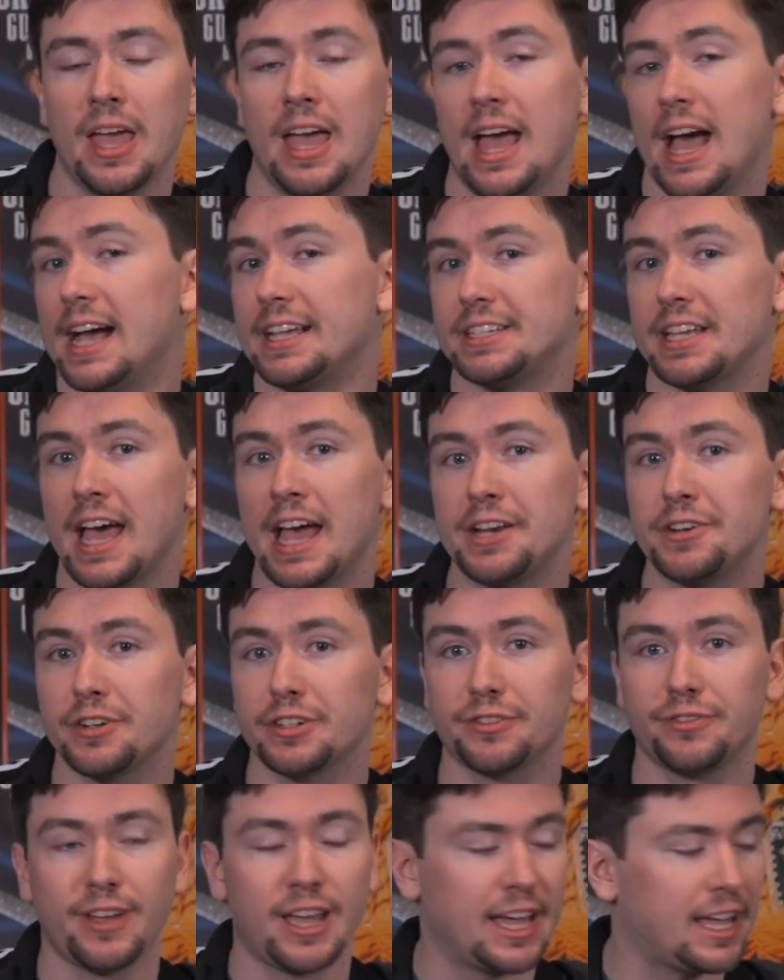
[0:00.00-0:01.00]
As a Hendrix
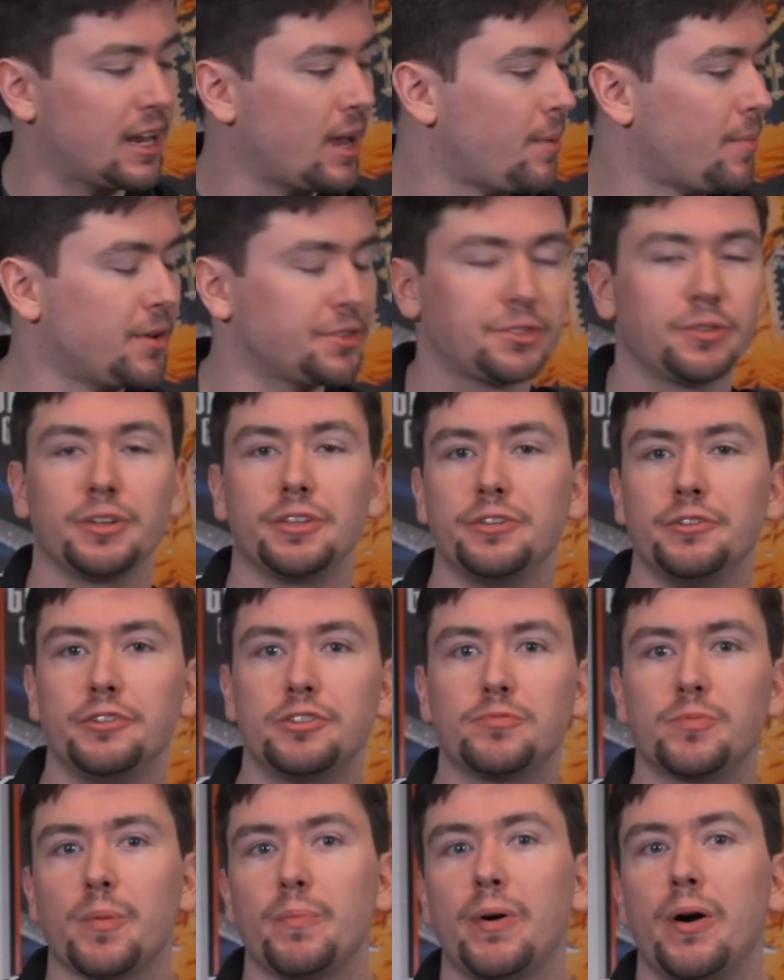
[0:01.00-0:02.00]
fan, I'm also a huge
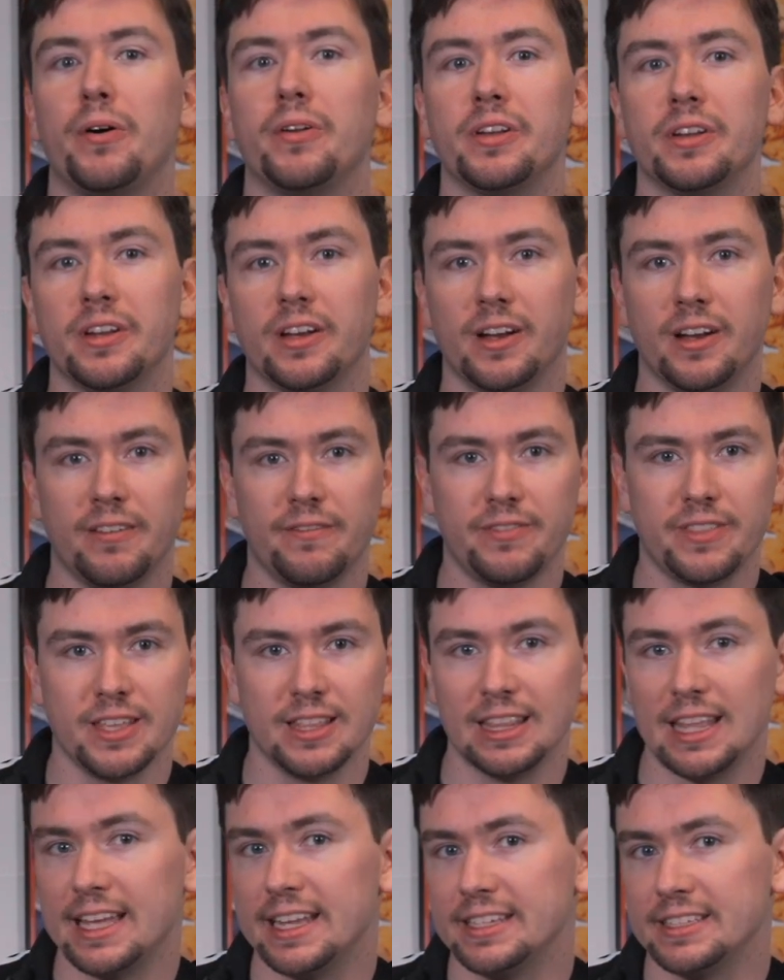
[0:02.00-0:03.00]
proponent of the
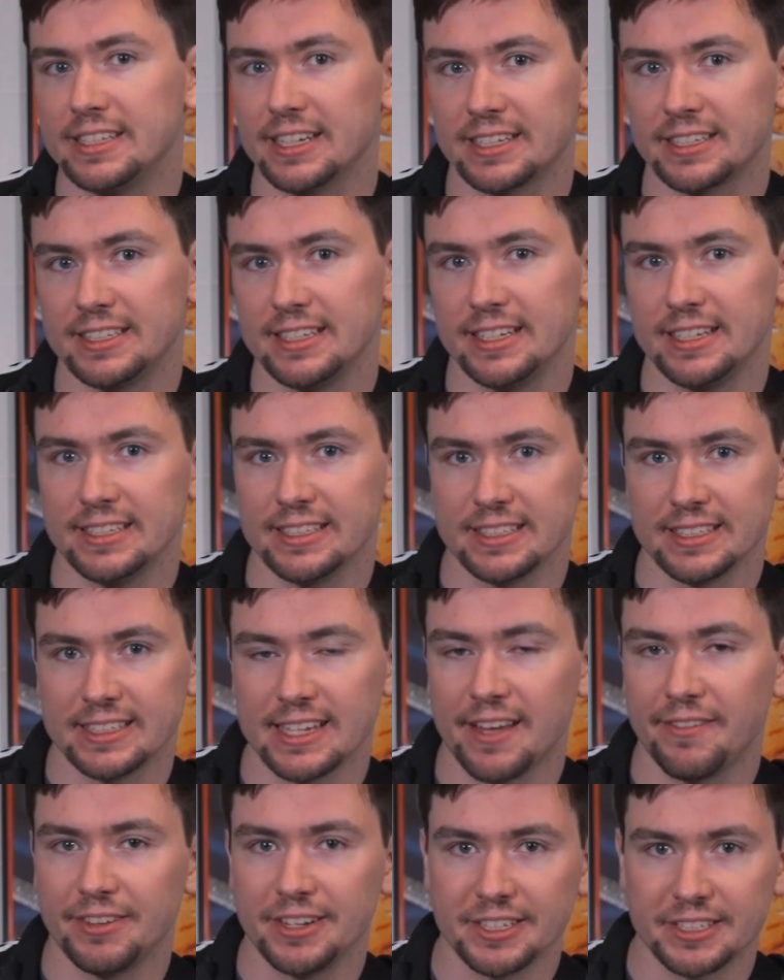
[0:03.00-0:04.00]
late 60s and
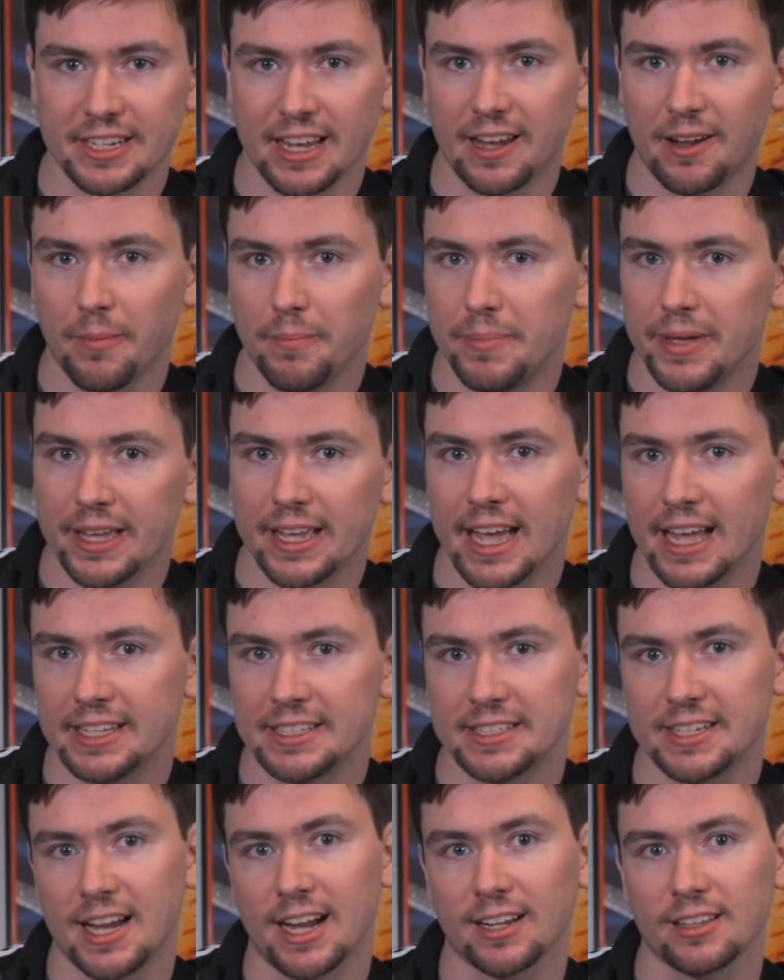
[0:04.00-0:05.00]
70s style big
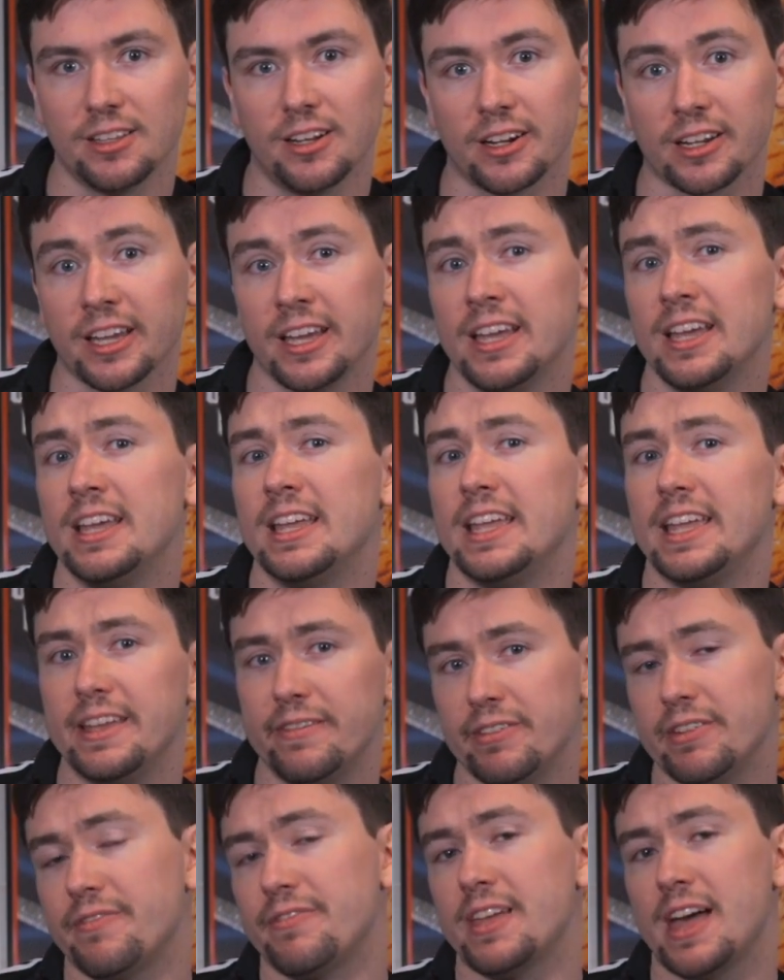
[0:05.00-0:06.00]
headstock look,
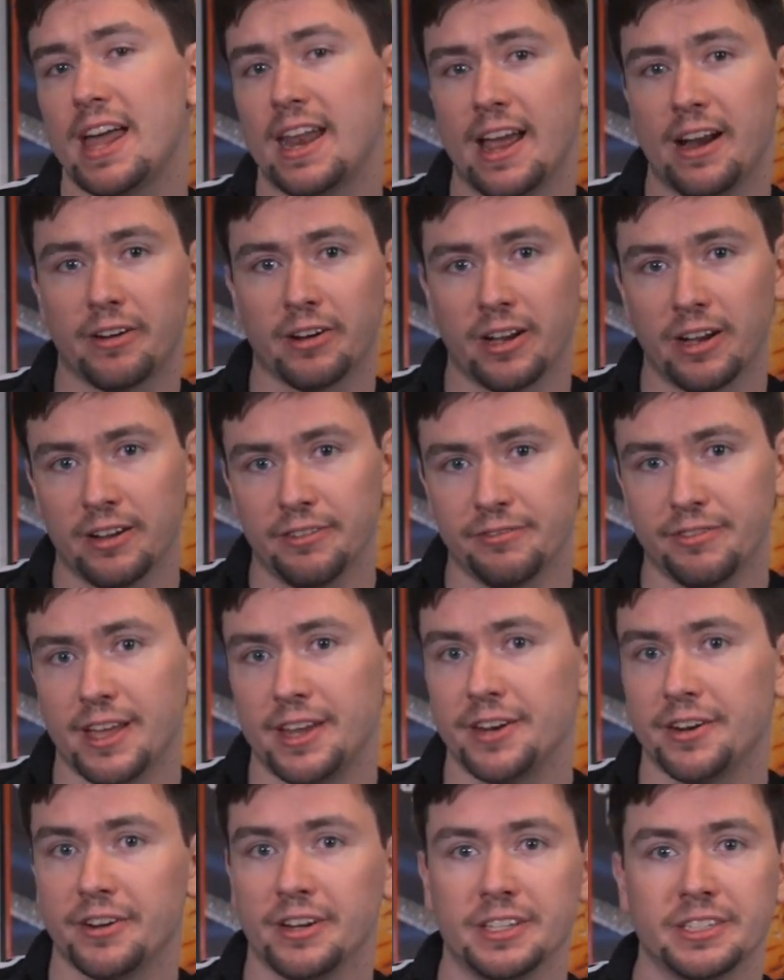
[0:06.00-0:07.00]
even if that era of
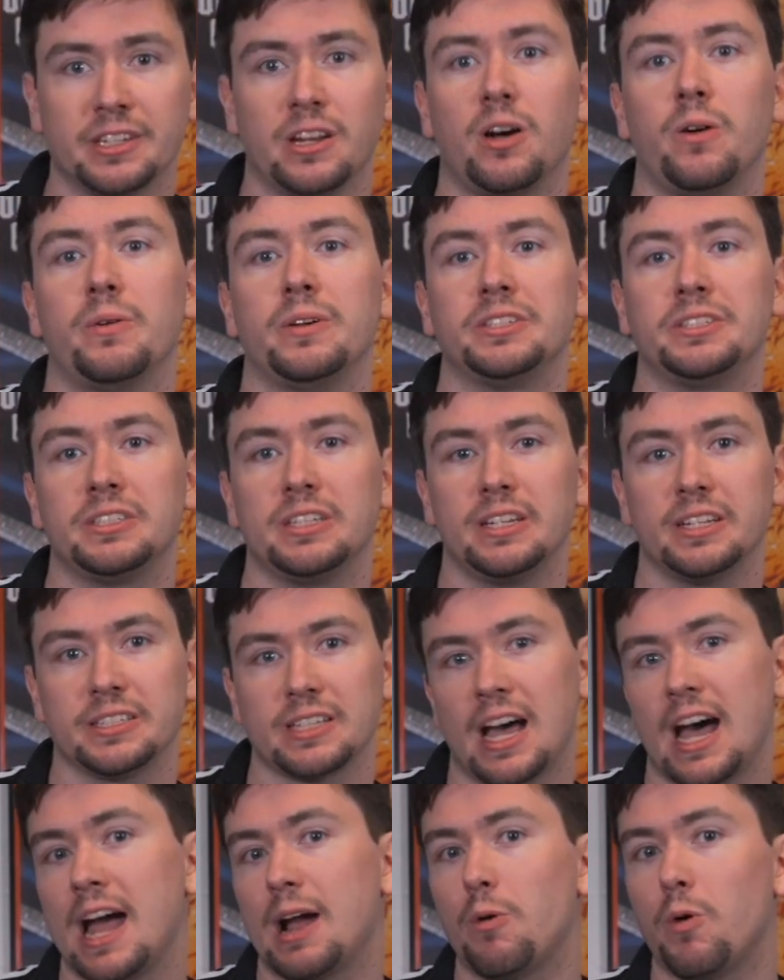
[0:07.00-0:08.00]
Fender isn't always seen as the
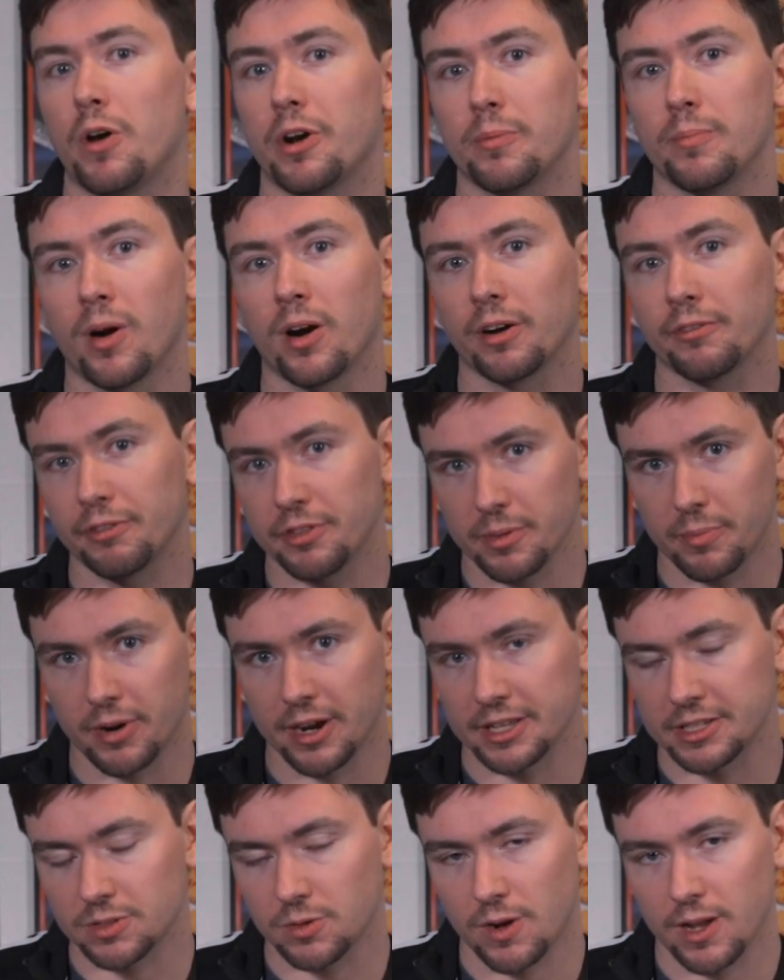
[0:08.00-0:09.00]
high water mark for the
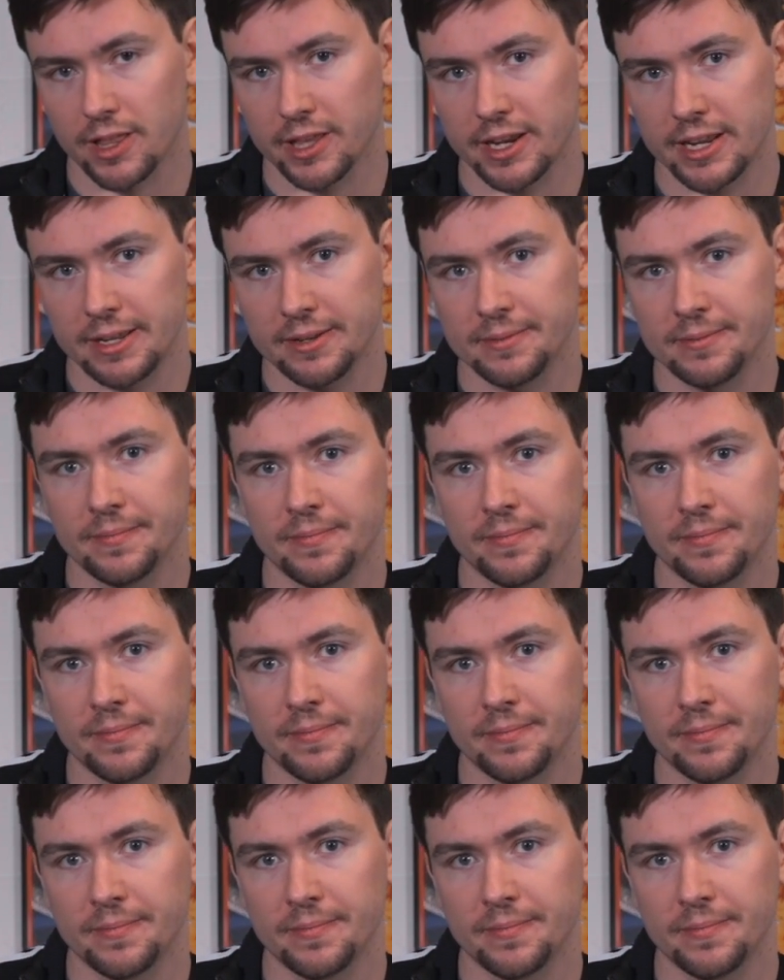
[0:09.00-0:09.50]
brand's quality.